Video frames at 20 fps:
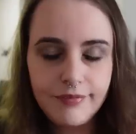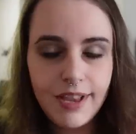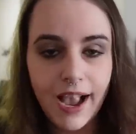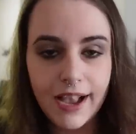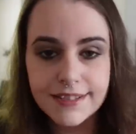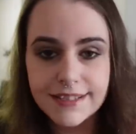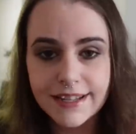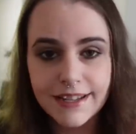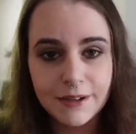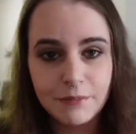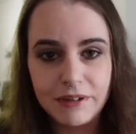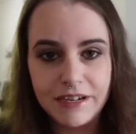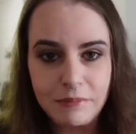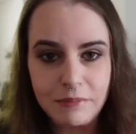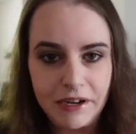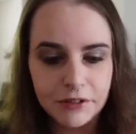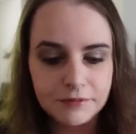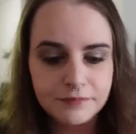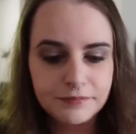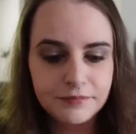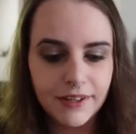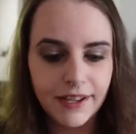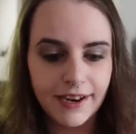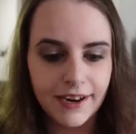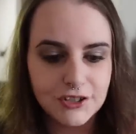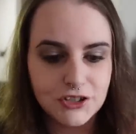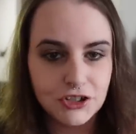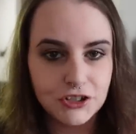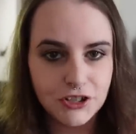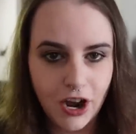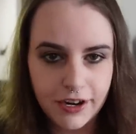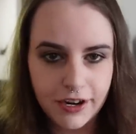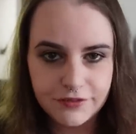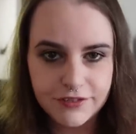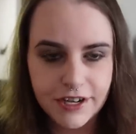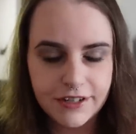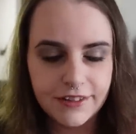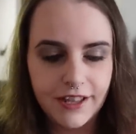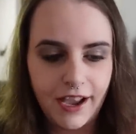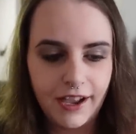I sent him an email, and I should not have
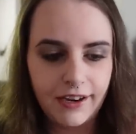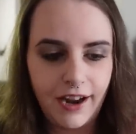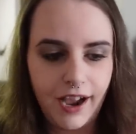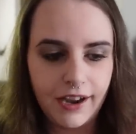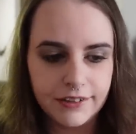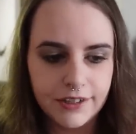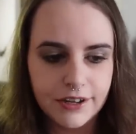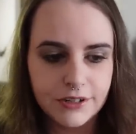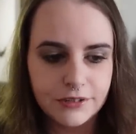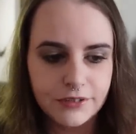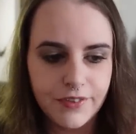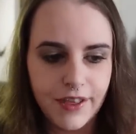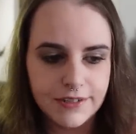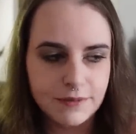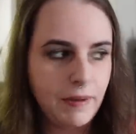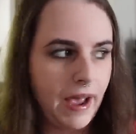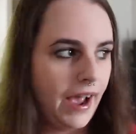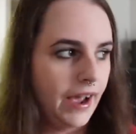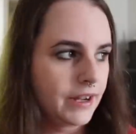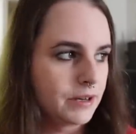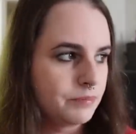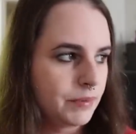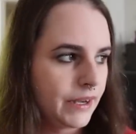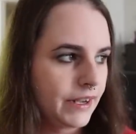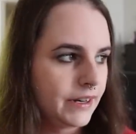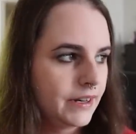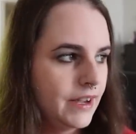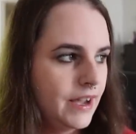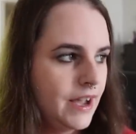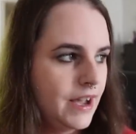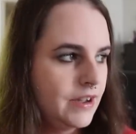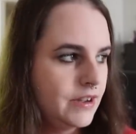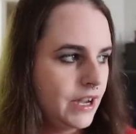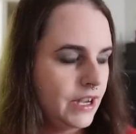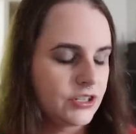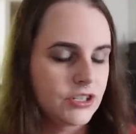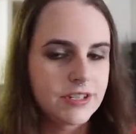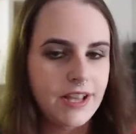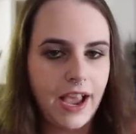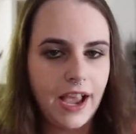done that. I know that's bad, but
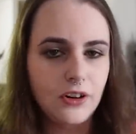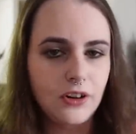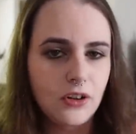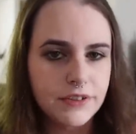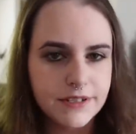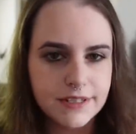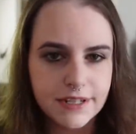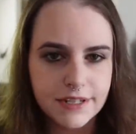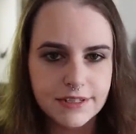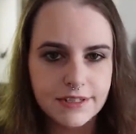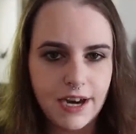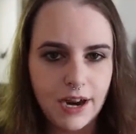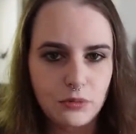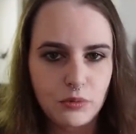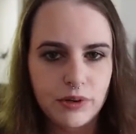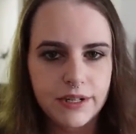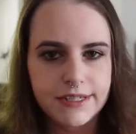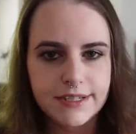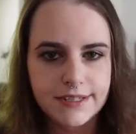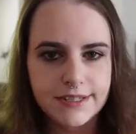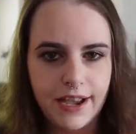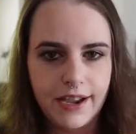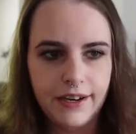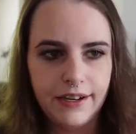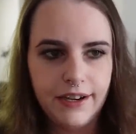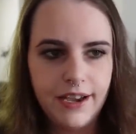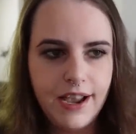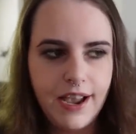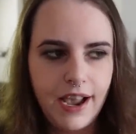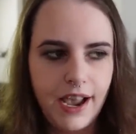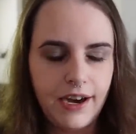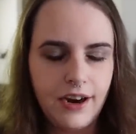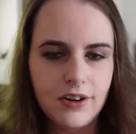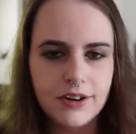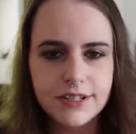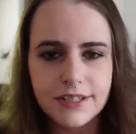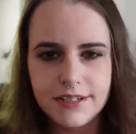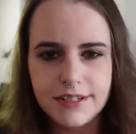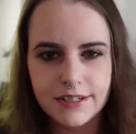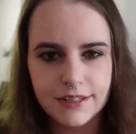it's just I had all these things that I wanted to say, and
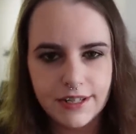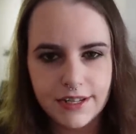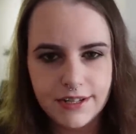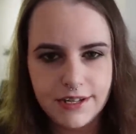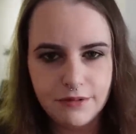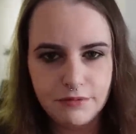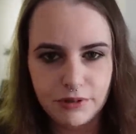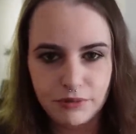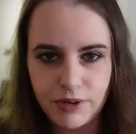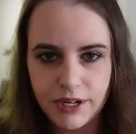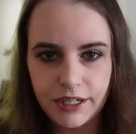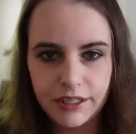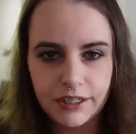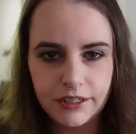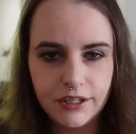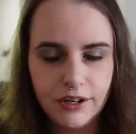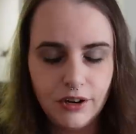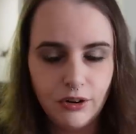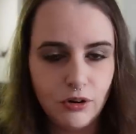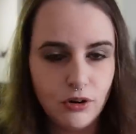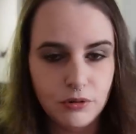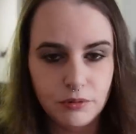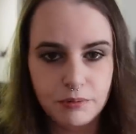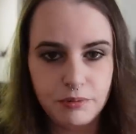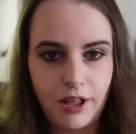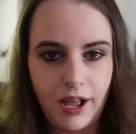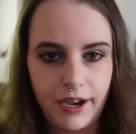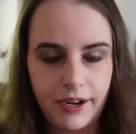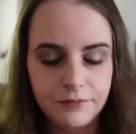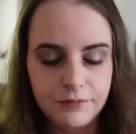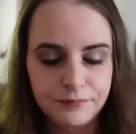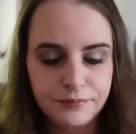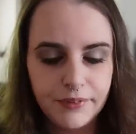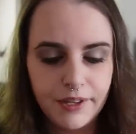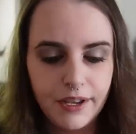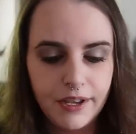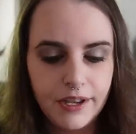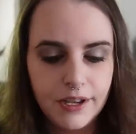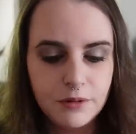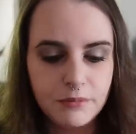honestly didn't think he would read it or reply.
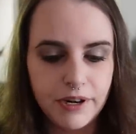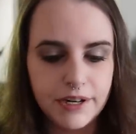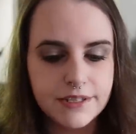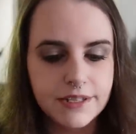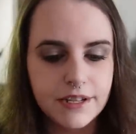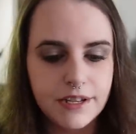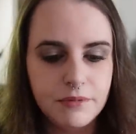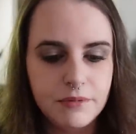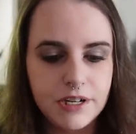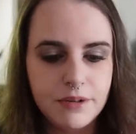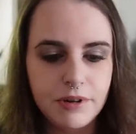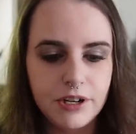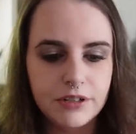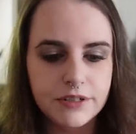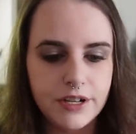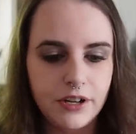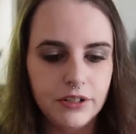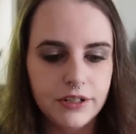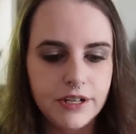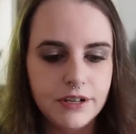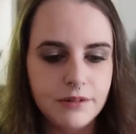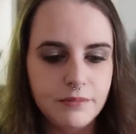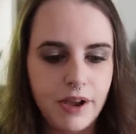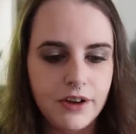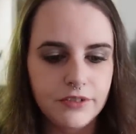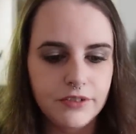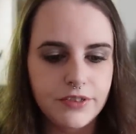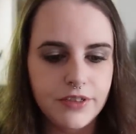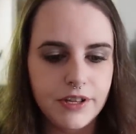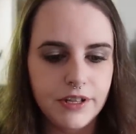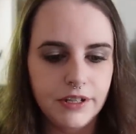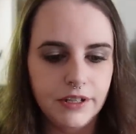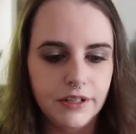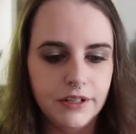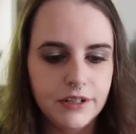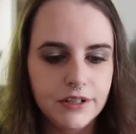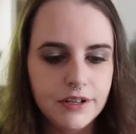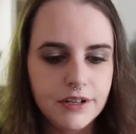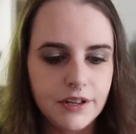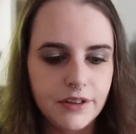But I sent him an email telling him
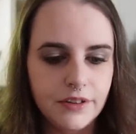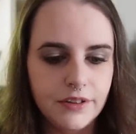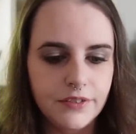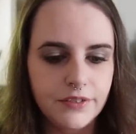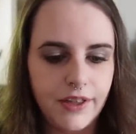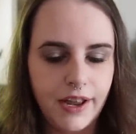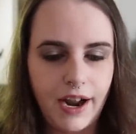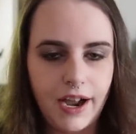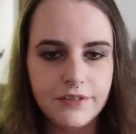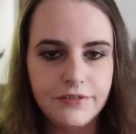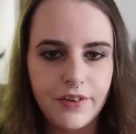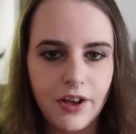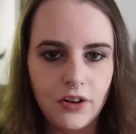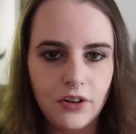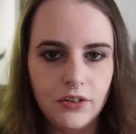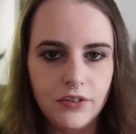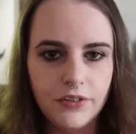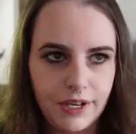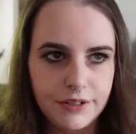everything that I felt.